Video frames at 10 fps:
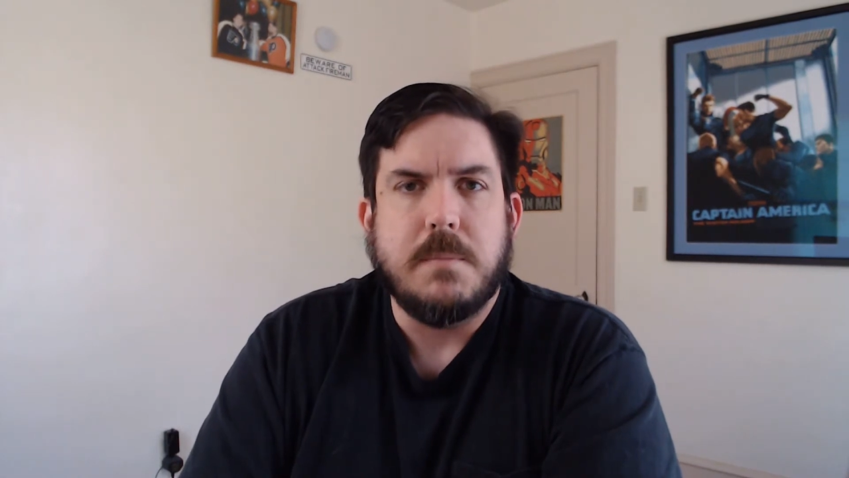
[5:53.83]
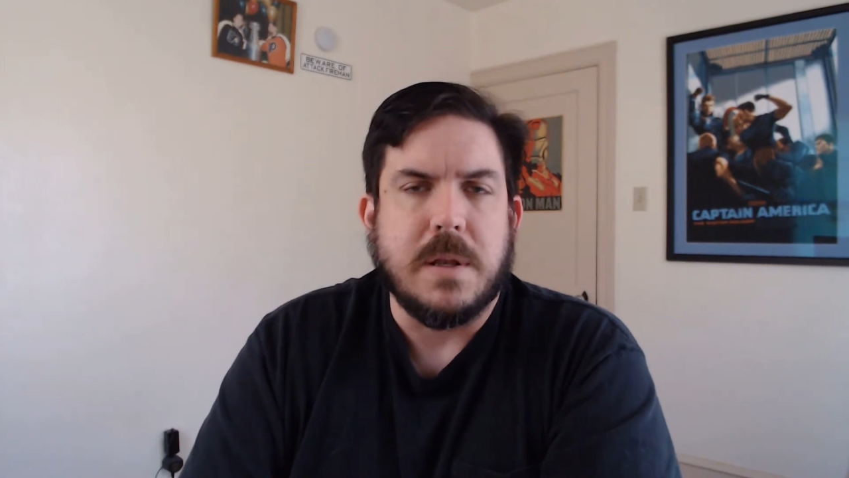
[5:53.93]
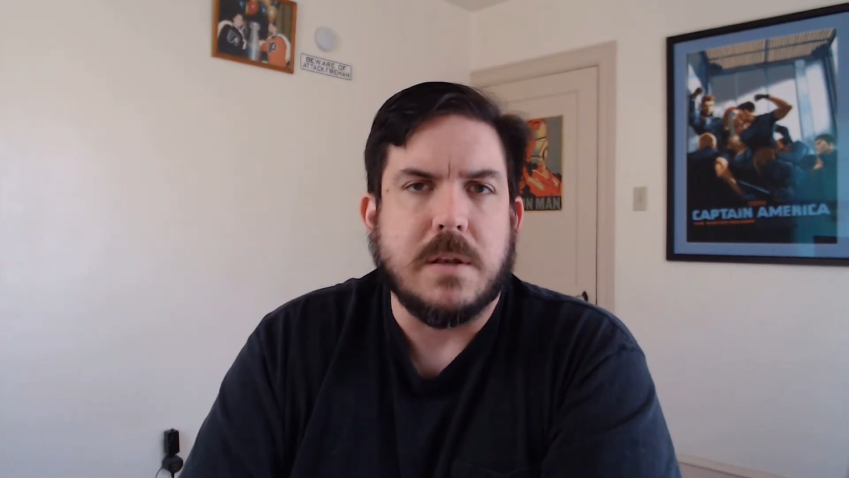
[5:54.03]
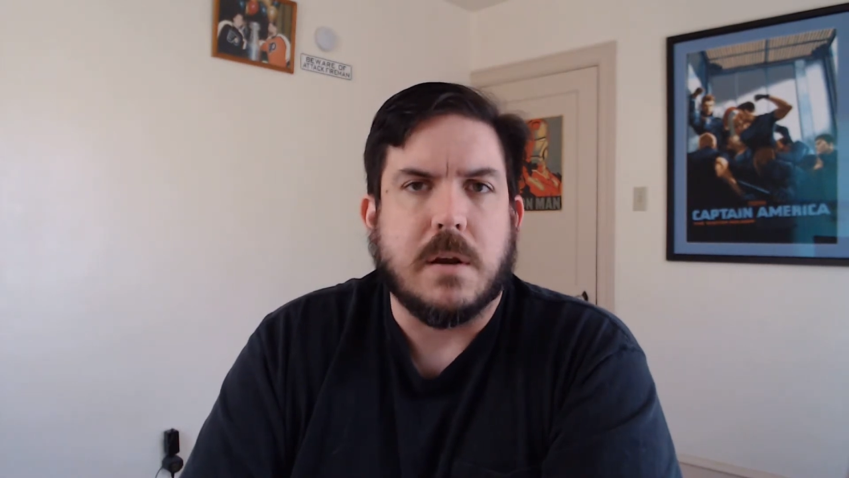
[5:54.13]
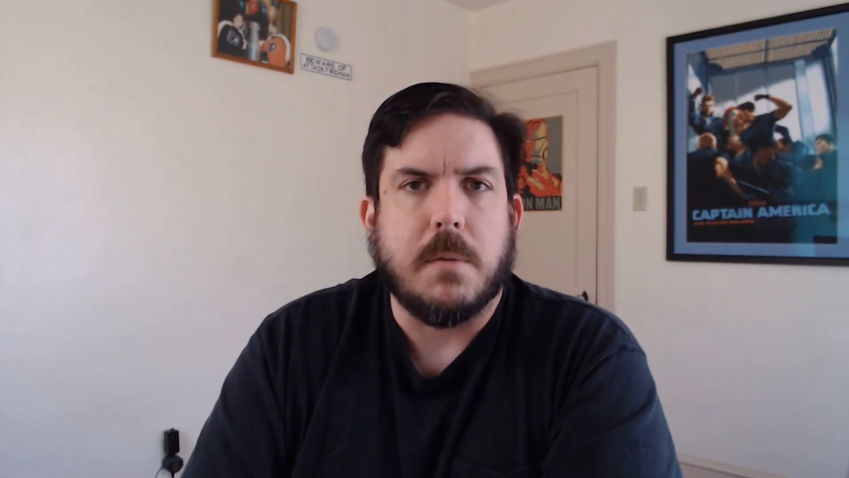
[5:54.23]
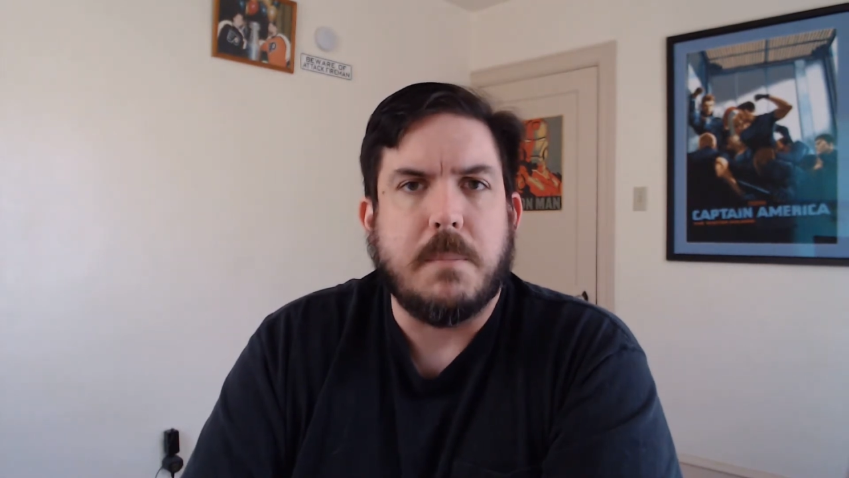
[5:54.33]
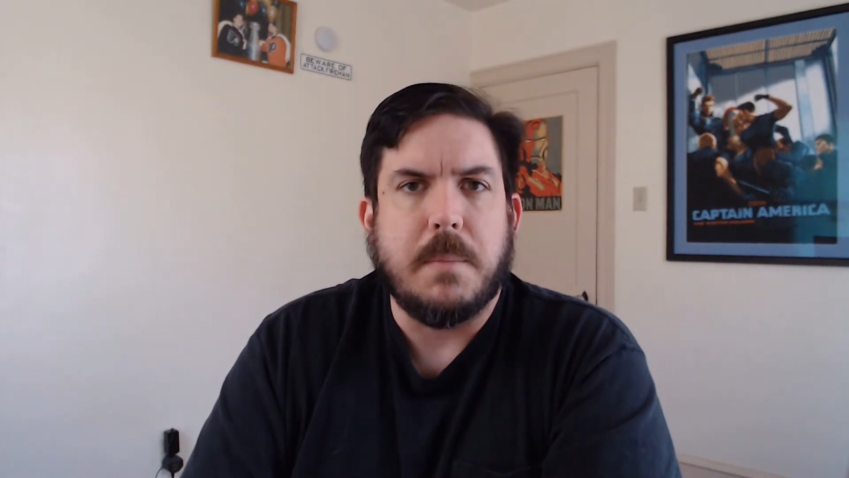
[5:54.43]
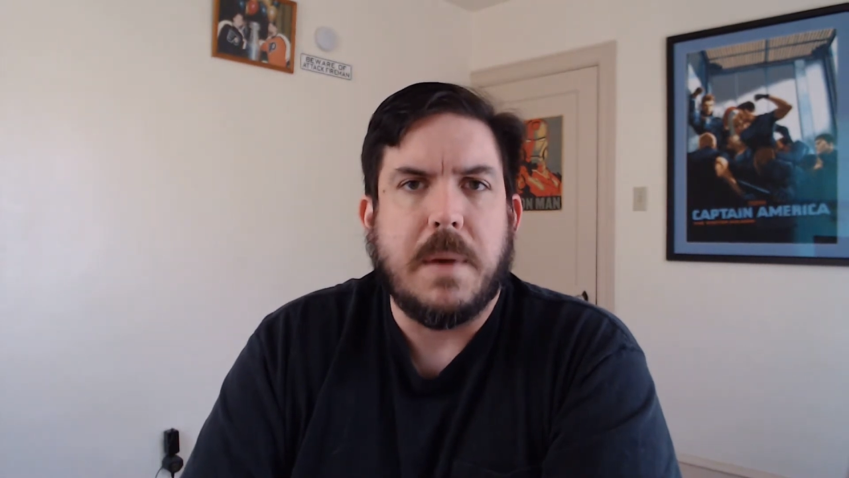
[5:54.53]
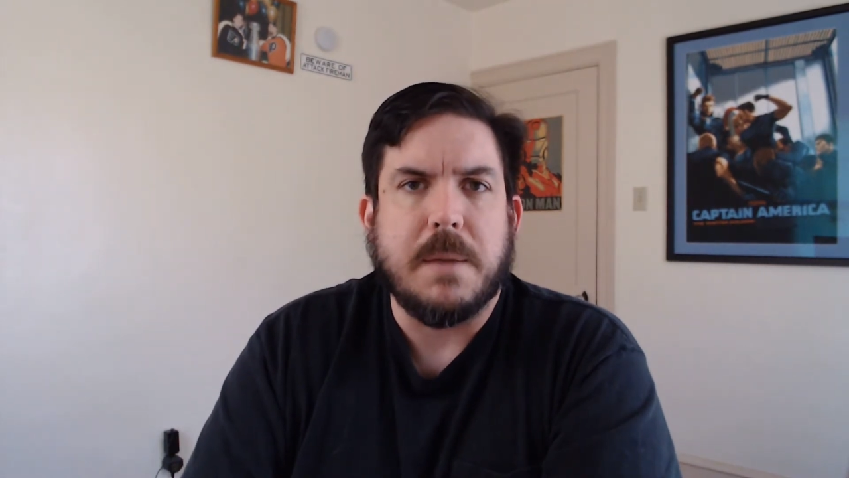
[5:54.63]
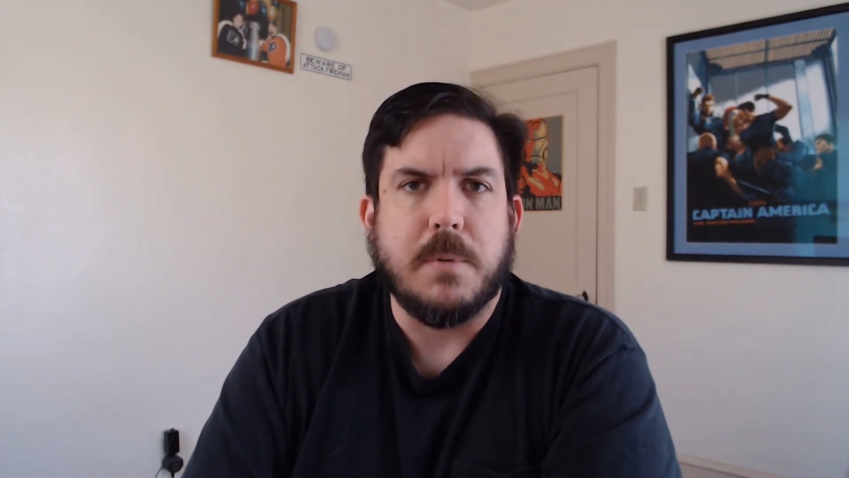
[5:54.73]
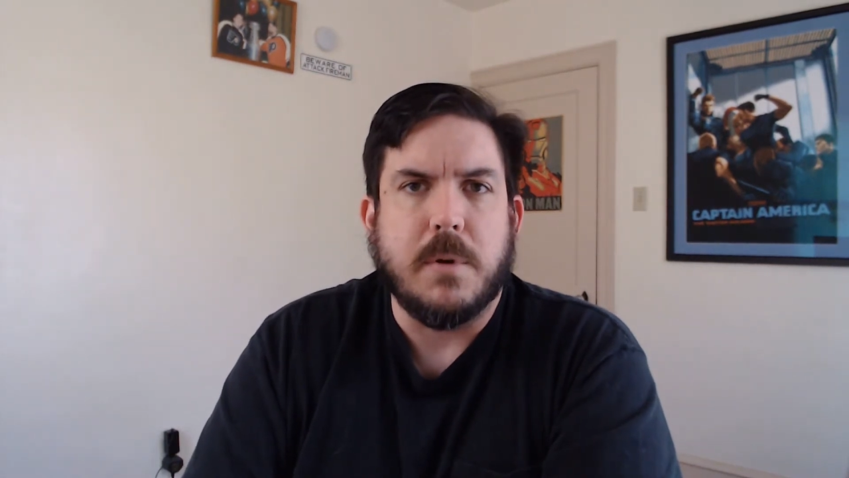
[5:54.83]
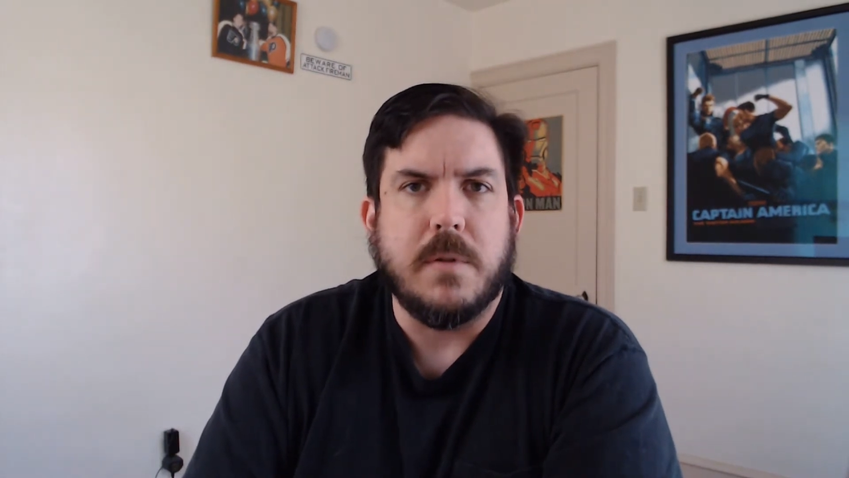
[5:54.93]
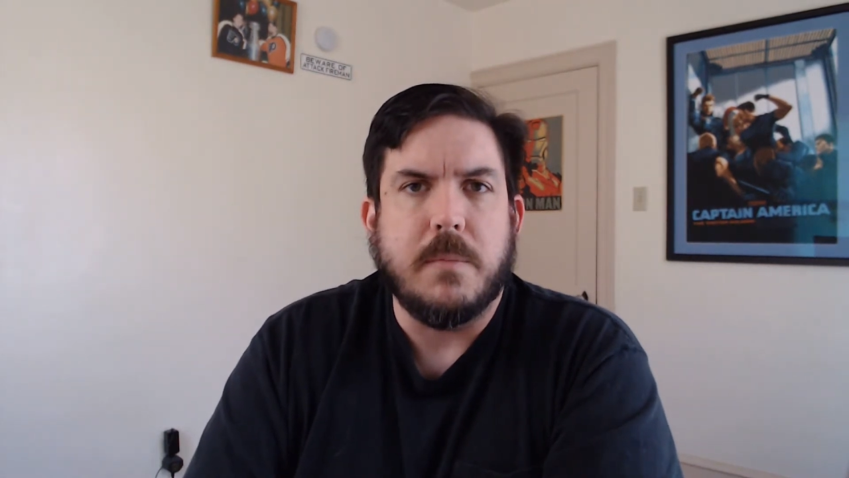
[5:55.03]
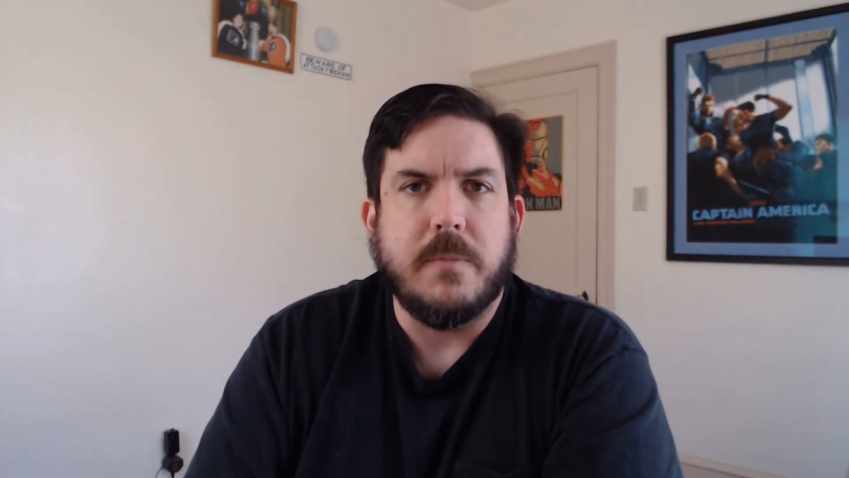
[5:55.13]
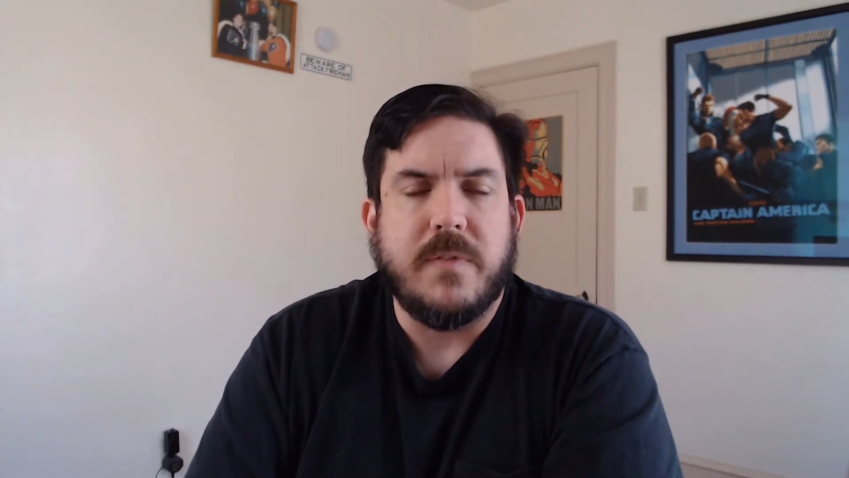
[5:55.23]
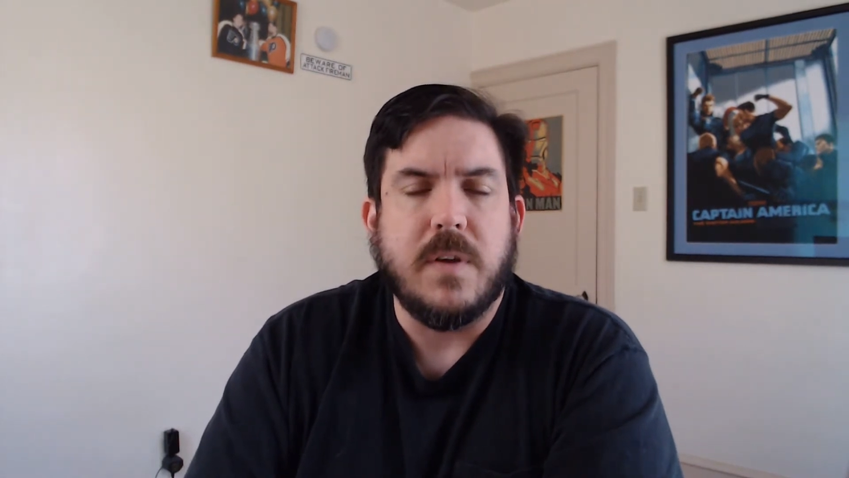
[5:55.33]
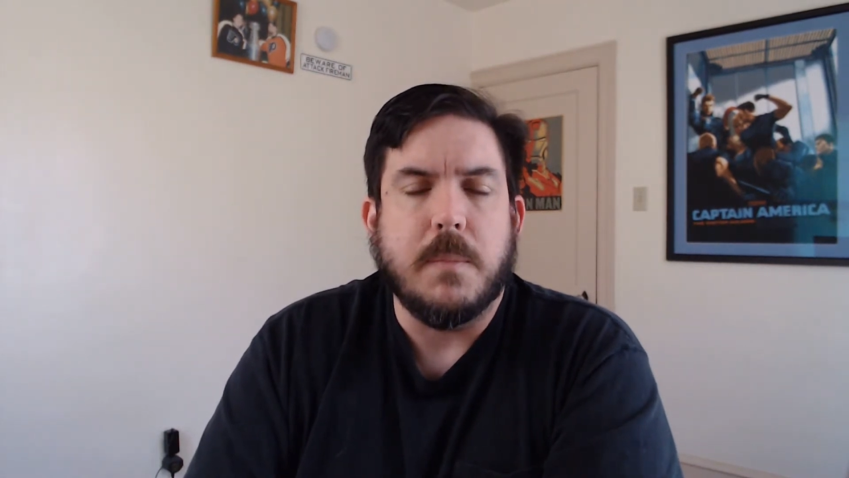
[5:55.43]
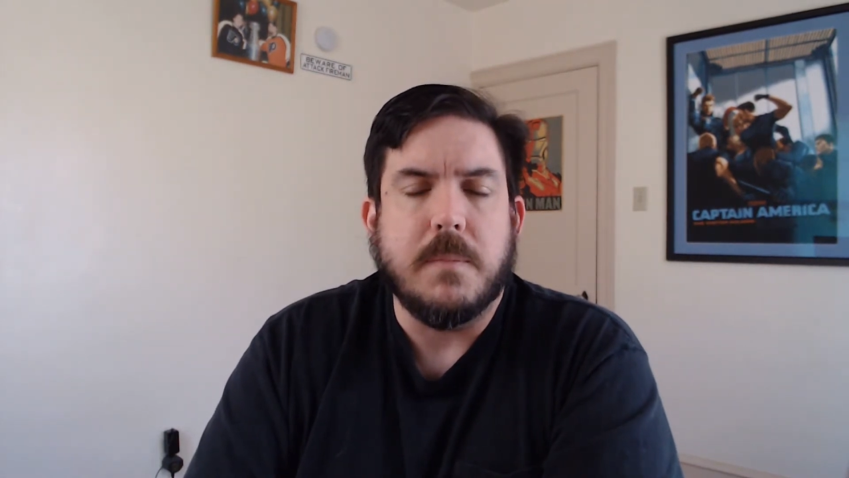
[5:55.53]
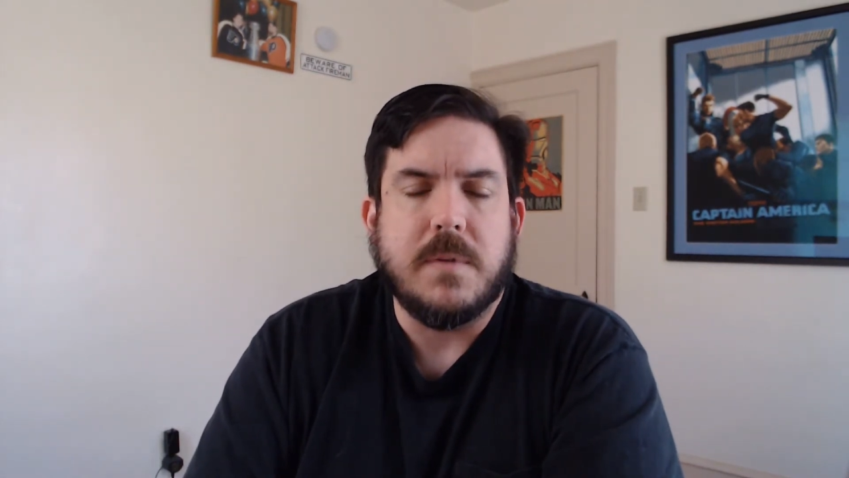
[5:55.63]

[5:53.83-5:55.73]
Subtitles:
being the backbone of the film,